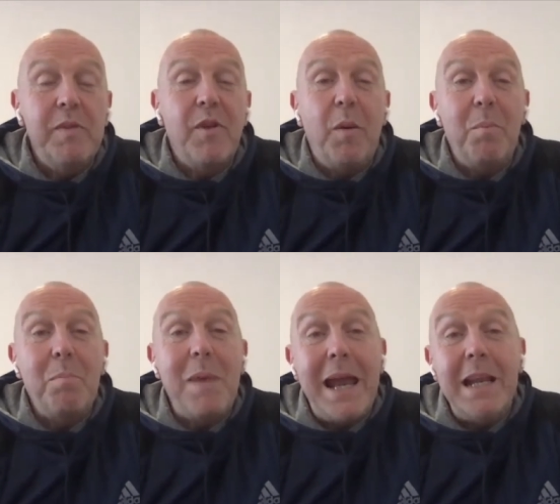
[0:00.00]
We've
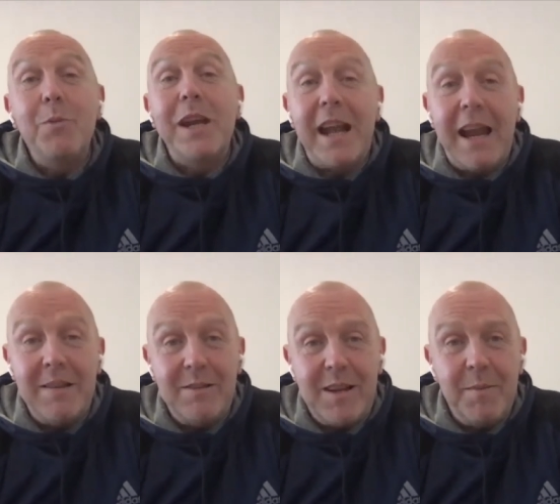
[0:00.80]
got many
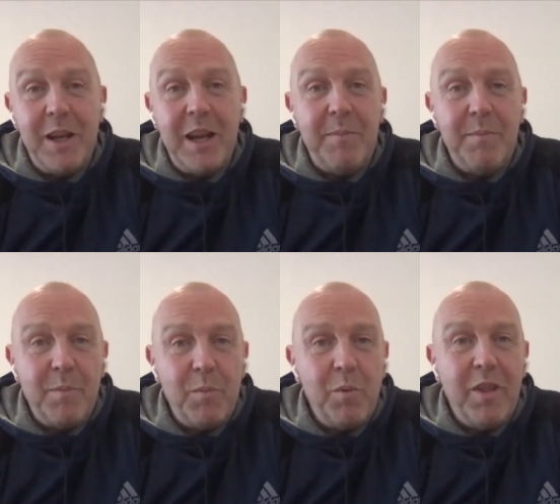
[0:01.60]
weekends coming up
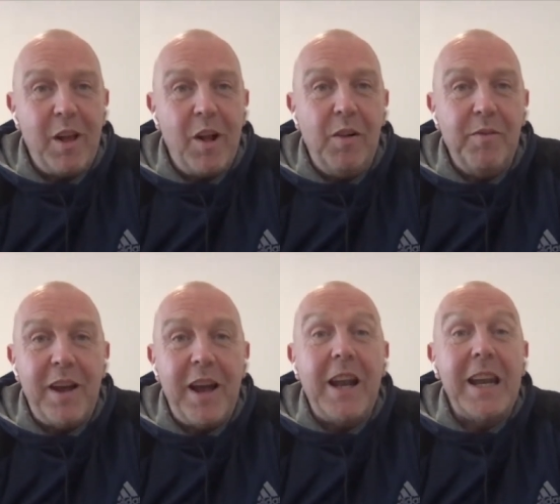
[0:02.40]
with the
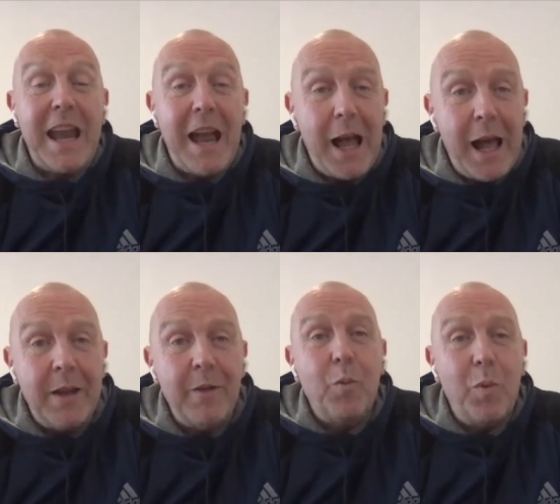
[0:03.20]
golf, and I
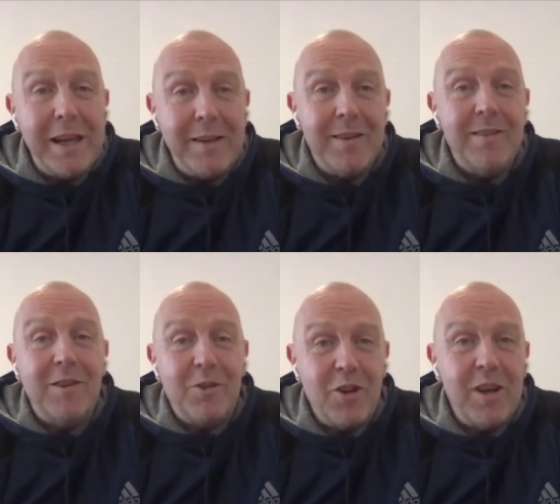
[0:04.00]
can't wait
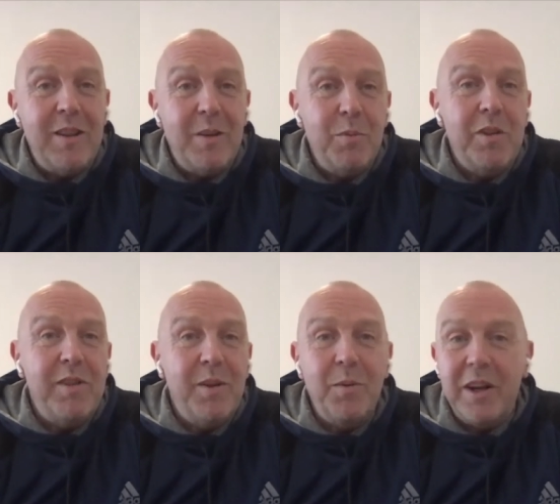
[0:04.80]
to share them
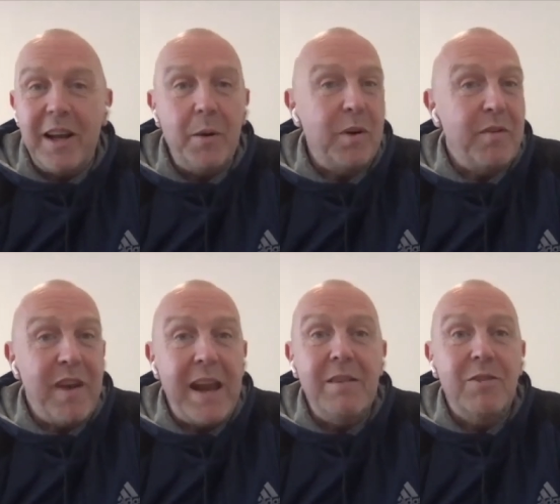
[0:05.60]
with you at our
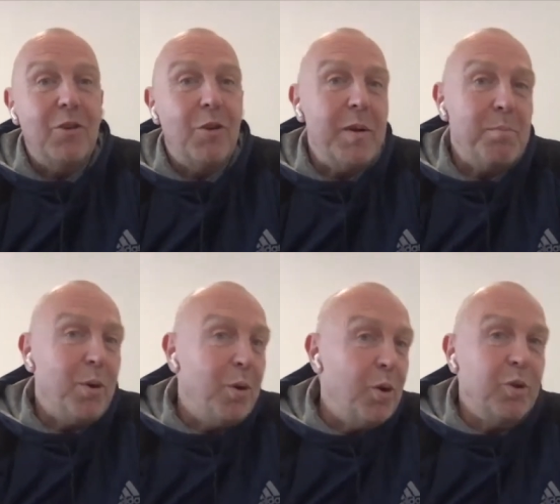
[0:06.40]
events or
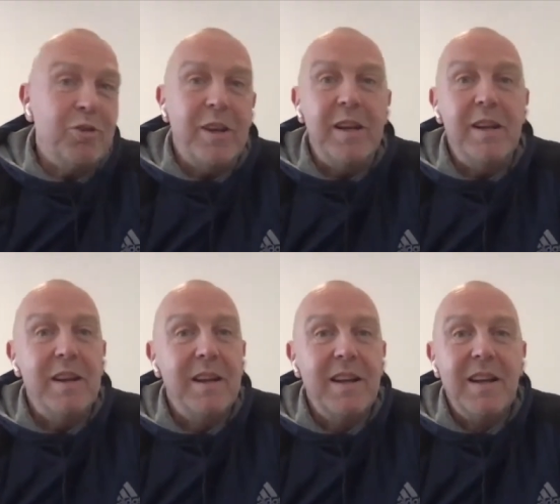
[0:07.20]
in
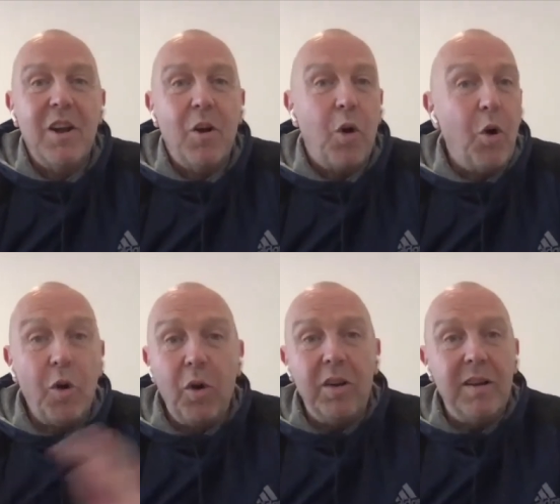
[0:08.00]
person
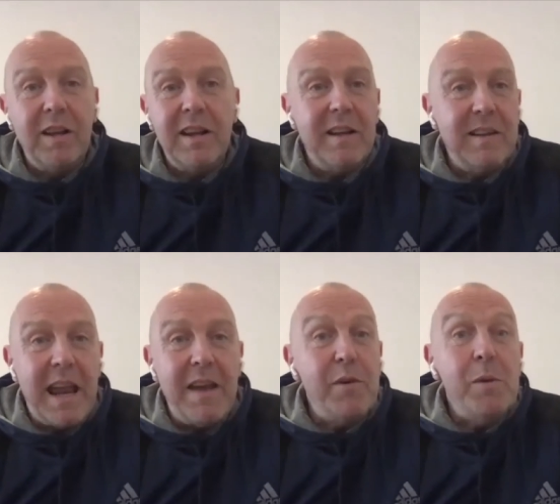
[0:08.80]
All,
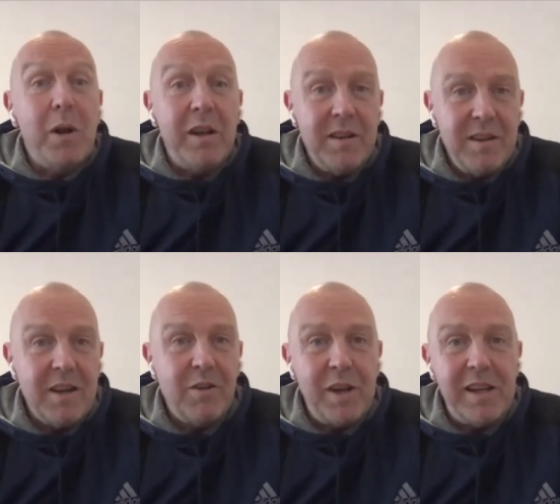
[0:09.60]
everyone
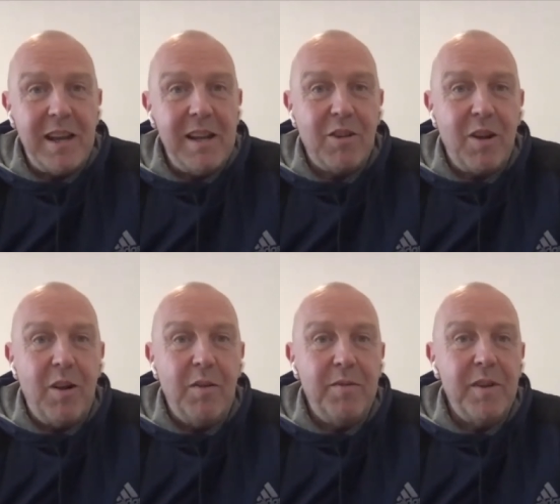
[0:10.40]
a Great Days
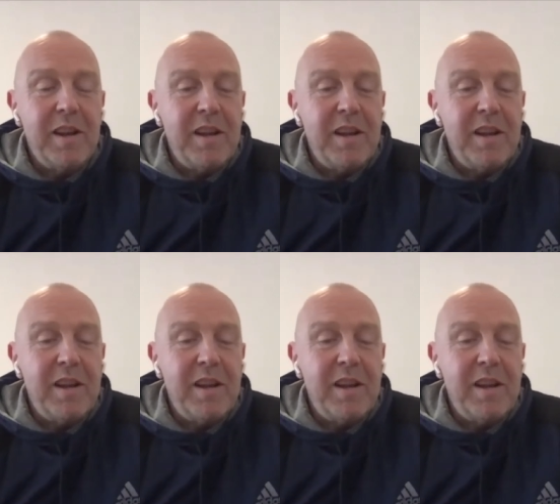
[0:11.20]
Golf